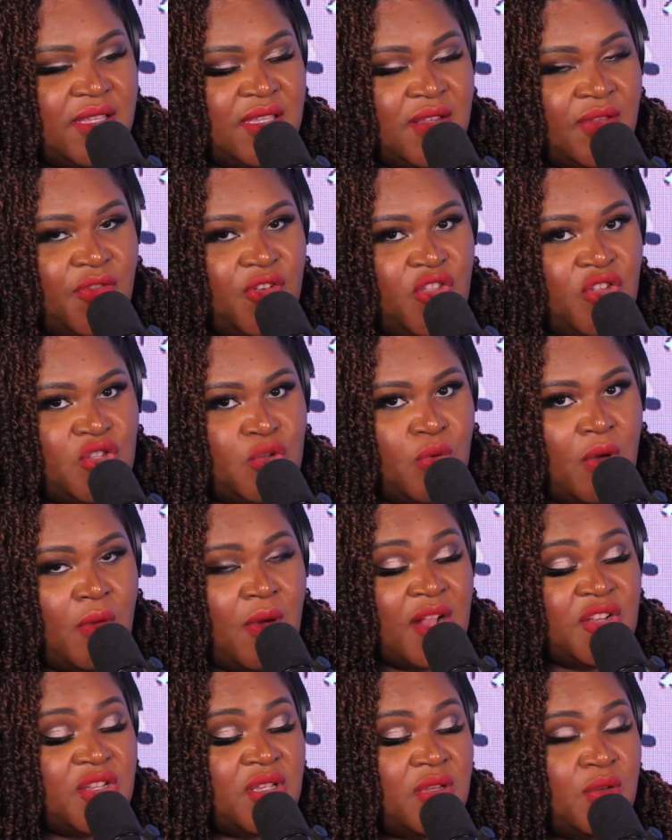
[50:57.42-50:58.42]
for those who are
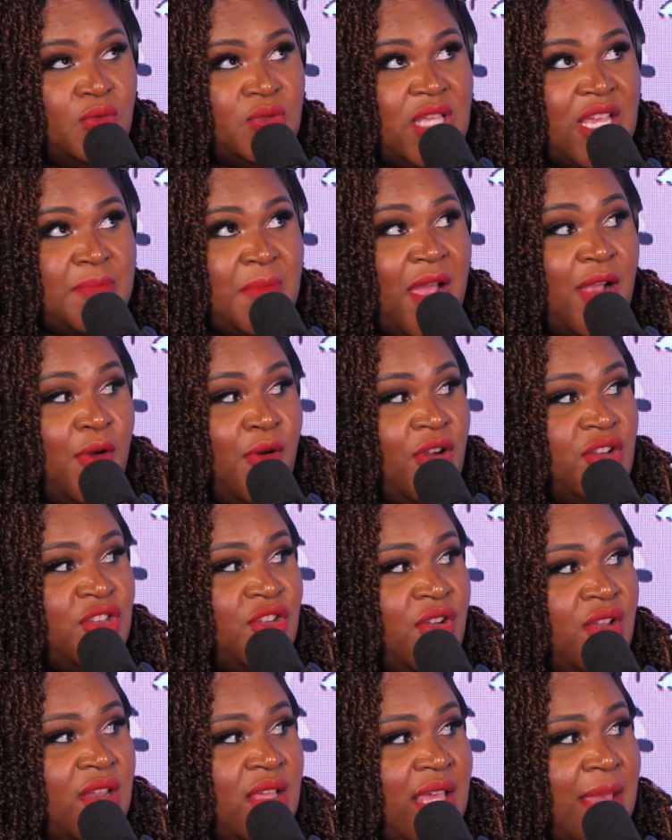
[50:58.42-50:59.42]
watching who take my course, they're
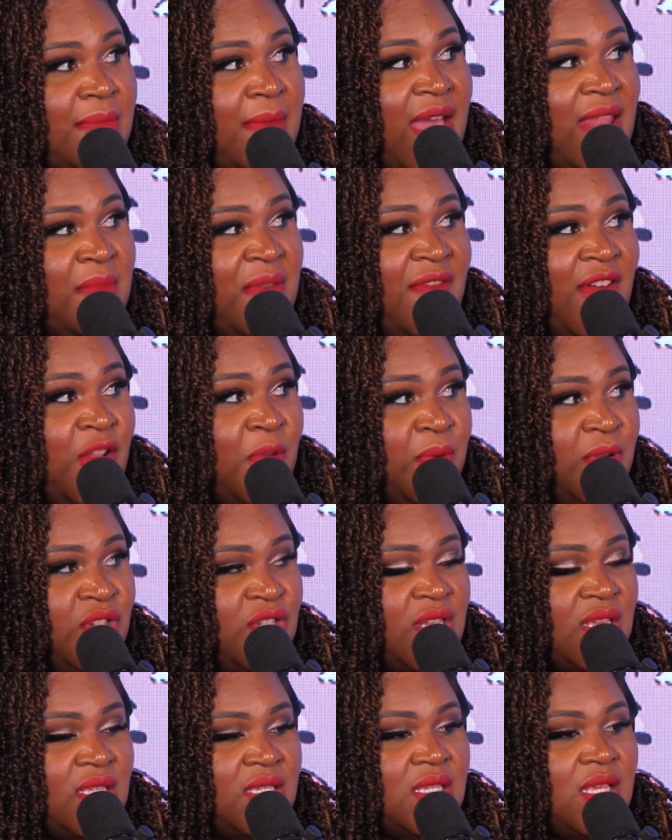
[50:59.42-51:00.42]
gonna get mad at me if I don't push
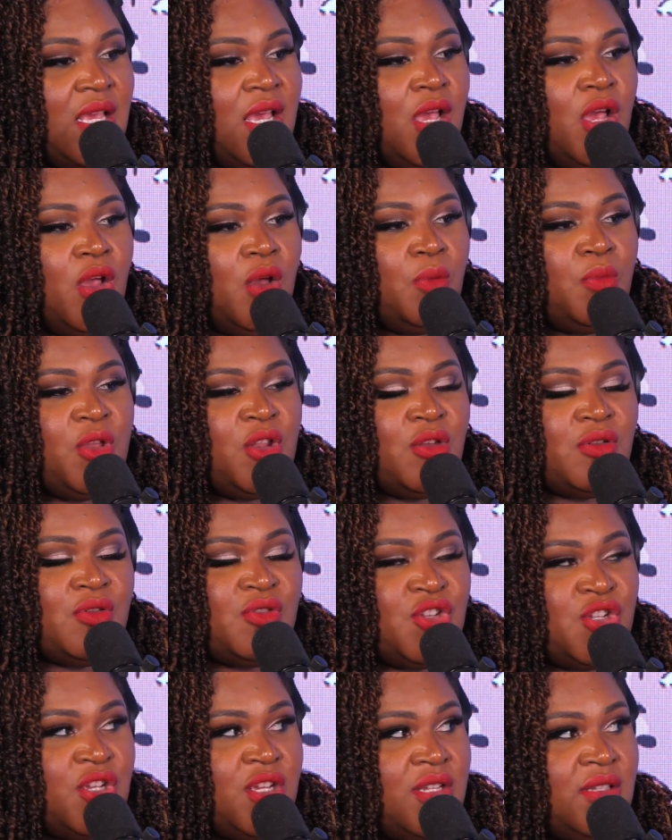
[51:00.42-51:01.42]
this. We don't use
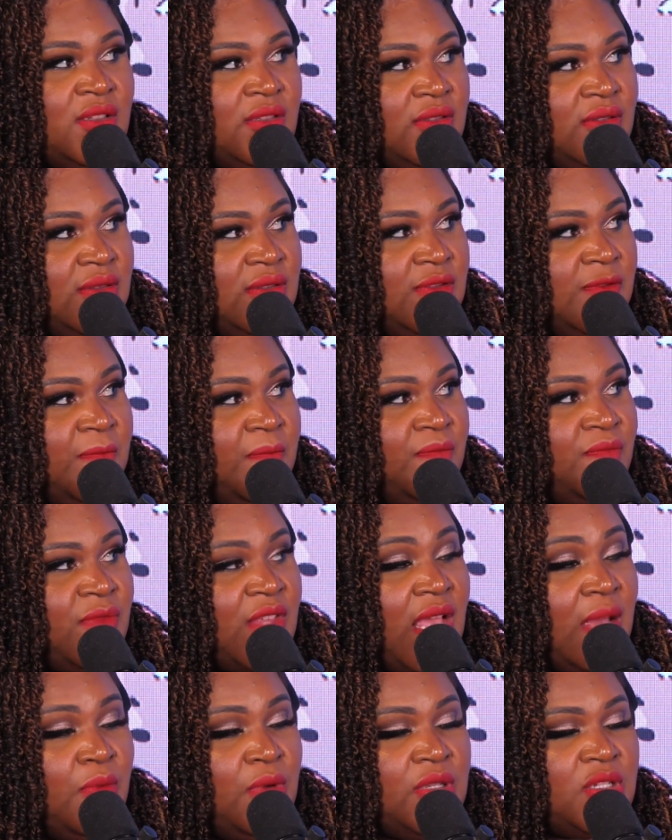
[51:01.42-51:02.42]
should.
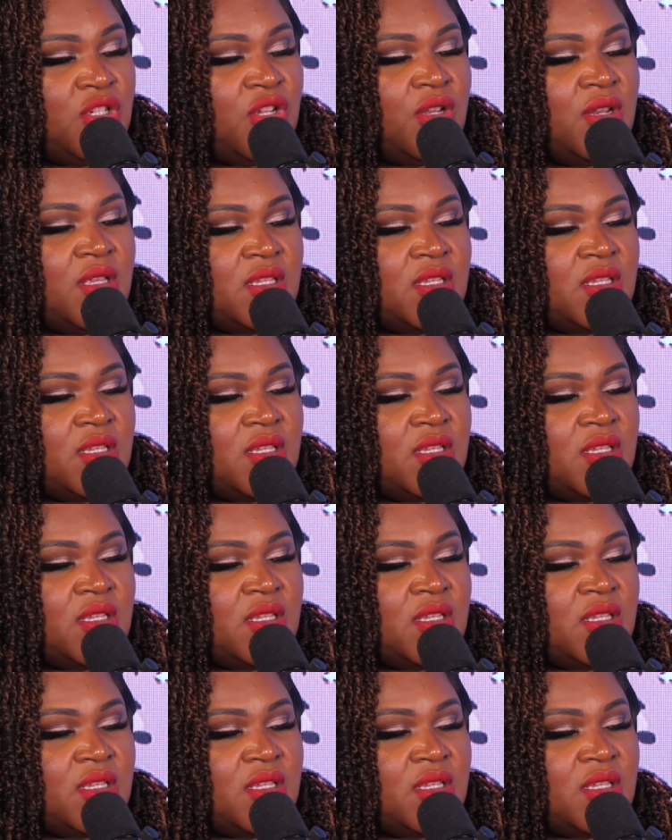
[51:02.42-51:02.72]
Should is